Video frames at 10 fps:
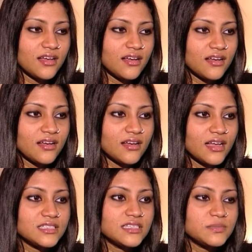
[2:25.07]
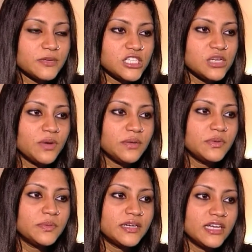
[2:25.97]
And especially when
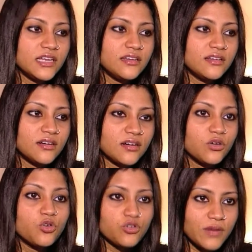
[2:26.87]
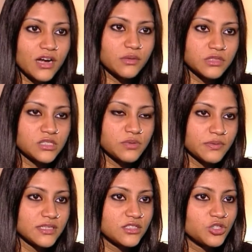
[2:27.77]
we were in Gorumara, which is where
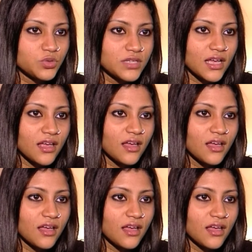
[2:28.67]
we did the shooting,